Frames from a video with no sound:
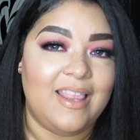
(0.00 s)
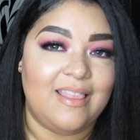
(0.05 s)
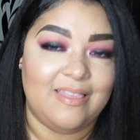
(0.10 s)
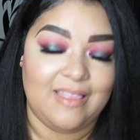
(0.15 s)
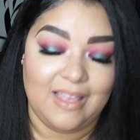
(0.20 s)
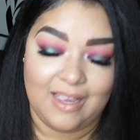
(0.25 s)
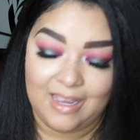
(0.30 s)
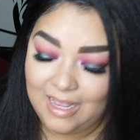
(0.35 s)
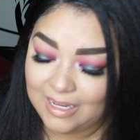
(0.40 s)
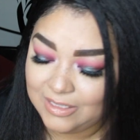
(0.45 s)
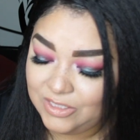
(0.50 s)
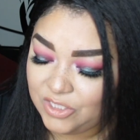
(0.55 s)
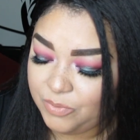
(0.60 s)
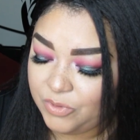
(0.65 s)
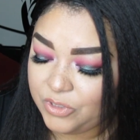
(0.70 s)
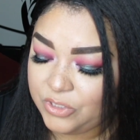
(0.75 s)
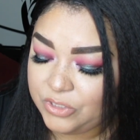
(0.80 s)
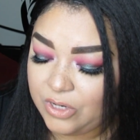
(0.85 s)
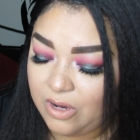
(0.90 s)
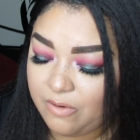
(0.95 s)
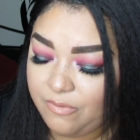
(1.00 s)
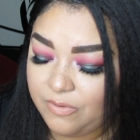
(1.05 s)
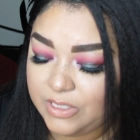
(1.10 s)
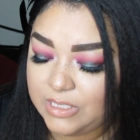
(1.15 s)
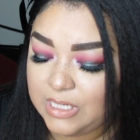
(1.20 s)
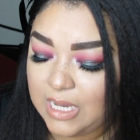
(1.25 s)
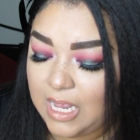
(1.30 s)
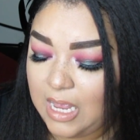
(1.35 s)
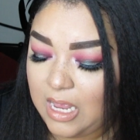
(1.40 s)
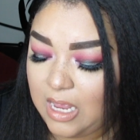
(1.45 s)
The customer
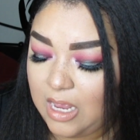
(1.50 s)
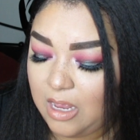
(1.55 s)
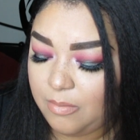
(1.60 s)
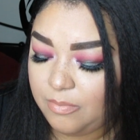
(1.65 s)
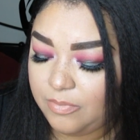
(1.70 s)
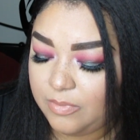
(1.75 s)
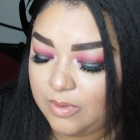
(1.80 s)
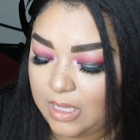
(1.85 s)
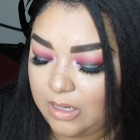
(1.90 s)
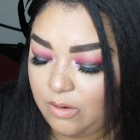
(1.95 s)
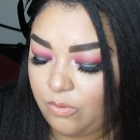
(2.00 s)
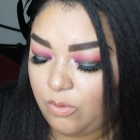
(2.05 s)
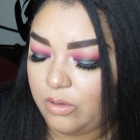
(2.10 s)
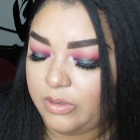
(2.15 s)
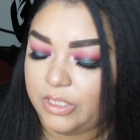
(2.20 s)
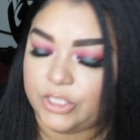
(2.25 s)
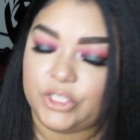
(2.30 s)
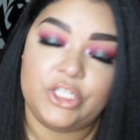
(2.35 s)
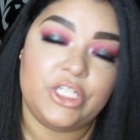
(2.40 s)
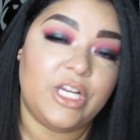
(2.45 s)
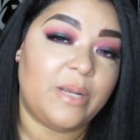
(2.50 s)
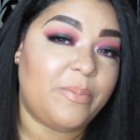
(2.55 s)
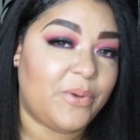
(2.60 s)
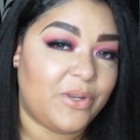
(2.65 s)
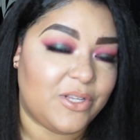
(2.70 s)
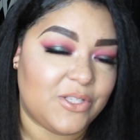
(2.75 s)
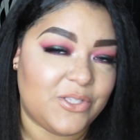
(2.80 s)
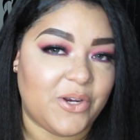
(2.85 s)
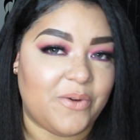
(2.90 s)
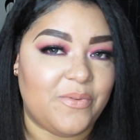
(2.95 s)
service, the
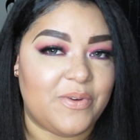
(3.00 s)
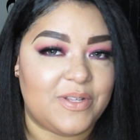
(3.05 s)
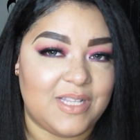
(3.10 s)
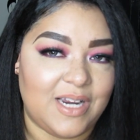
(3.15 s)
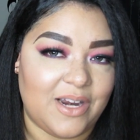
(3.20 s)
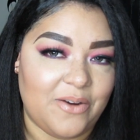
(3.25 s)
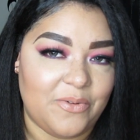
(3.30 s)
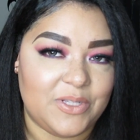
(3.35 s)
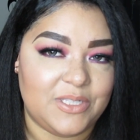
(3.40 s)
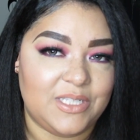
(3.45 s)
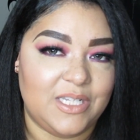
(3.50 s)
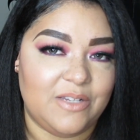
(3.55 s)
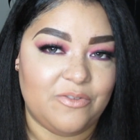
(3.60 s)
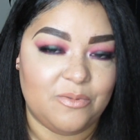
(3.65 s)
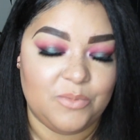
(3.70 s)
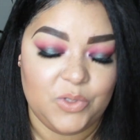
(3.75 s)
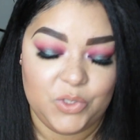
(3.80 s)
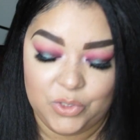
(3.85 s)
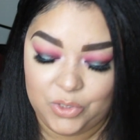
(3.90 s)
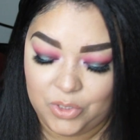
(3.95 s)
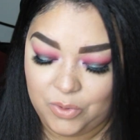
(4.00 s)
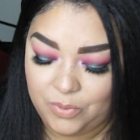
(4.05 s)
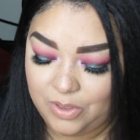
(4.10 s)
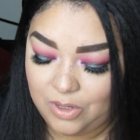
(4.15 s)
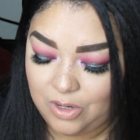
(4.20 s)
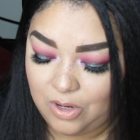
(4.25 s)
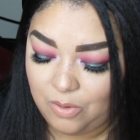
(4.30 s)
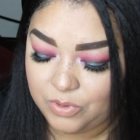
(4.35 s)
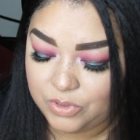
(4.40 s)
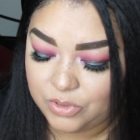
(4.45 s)
shipping service that I received from Juno &
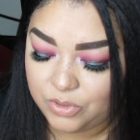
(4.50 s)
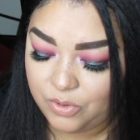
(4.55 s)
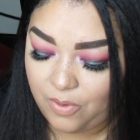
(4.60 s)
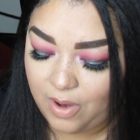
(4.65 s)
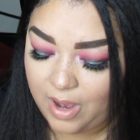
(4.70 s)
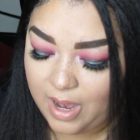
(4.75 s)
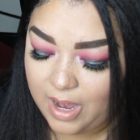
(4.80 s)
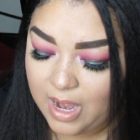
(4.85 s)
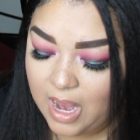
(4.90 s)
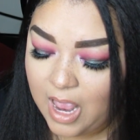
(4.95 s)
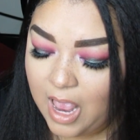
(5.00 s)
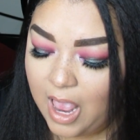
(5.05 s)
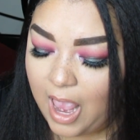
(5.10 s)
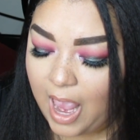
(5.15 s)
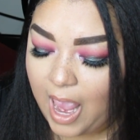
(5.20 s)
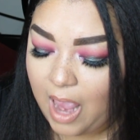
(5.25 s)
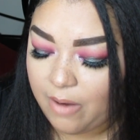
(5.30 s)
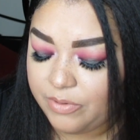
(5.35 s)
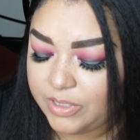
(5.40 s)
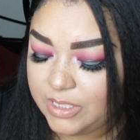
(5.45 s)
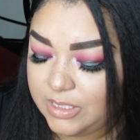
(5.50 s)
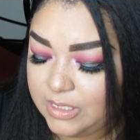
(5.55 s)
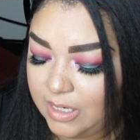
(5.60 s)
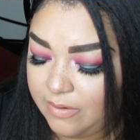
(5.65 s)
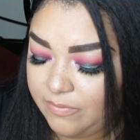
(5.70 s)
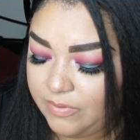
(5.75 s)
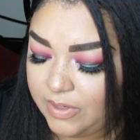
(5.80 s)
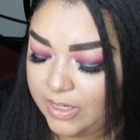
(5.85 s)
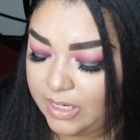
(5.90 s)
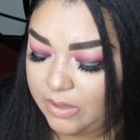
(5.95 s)
Co was great. I
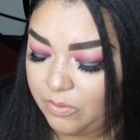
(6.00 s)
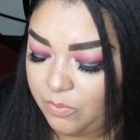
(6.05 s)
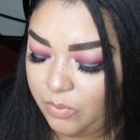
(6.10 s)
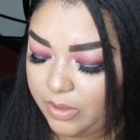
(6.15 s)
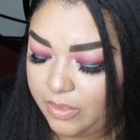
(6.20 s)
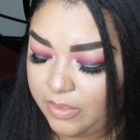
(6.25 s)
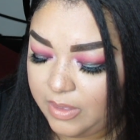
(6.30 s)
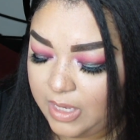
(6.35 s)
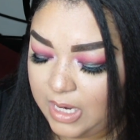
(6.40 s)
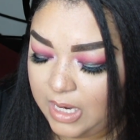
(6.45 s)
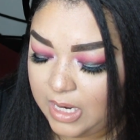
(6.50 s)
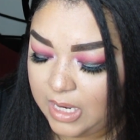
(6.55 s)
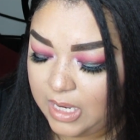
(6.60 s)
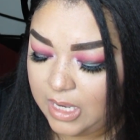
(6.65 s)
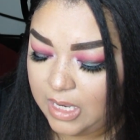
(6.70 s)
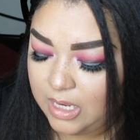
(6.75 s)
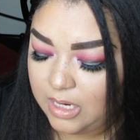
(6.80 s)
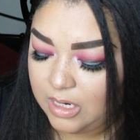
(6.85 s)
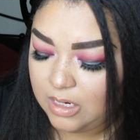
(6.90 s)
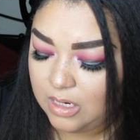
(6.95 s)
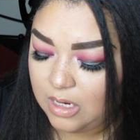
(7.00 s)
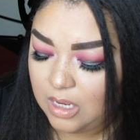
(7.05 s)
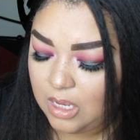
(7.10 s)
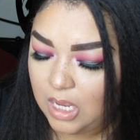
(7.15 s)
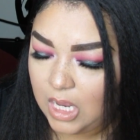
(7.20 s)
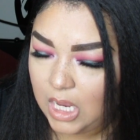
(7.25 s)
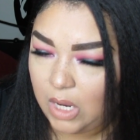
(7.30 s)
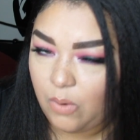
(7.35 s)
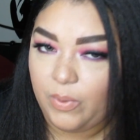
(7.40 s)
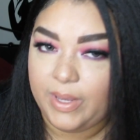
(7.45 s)
received it within
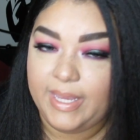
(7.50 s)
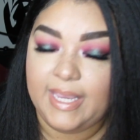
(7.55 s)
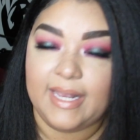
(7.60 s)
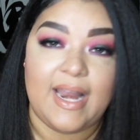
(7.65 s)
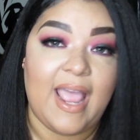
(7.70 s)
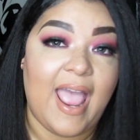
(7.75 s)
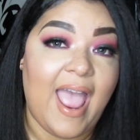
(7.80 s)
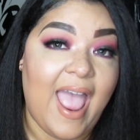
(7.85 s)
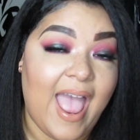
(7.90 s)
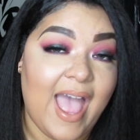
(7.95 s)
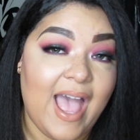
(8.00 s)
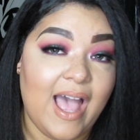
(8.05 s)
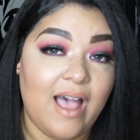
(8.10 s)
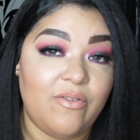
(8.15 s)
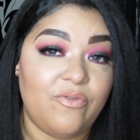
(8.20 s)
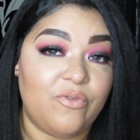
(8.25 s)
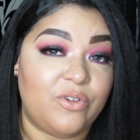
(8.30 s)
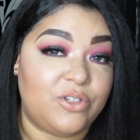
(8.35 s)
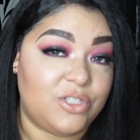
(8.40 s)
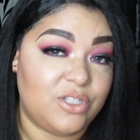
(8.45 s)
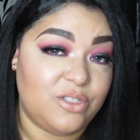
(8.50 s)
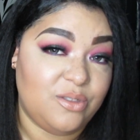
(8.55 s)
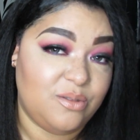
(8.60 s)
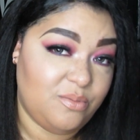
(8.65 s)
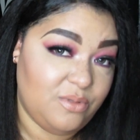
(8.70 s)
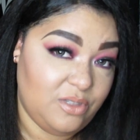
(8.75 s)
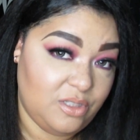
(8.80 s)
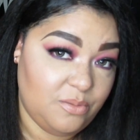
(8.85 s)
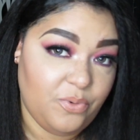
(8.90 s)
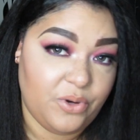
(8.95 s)
a week and a half, which
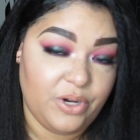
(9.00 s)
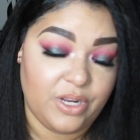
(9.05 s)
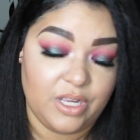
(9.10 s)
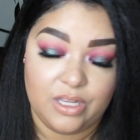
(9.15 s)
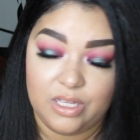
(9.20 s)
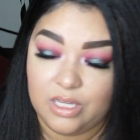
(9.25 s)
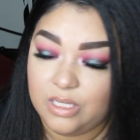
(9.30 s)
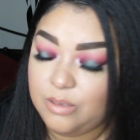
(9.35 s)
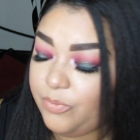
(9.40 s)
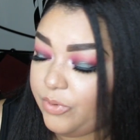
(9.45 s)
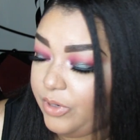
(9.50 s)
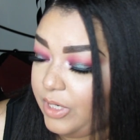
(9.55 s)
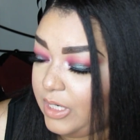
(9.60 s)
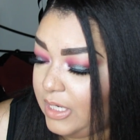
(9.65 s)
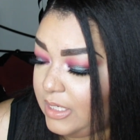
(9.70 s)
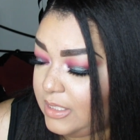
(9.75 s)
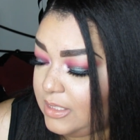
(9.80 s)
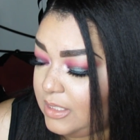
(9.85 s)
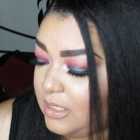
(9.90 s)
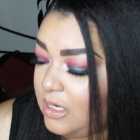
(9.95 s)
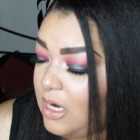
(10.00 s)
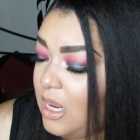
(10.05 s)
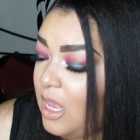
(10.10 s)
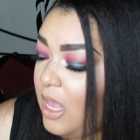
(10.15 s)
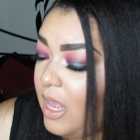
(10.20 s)
is pretty good, pretty decent.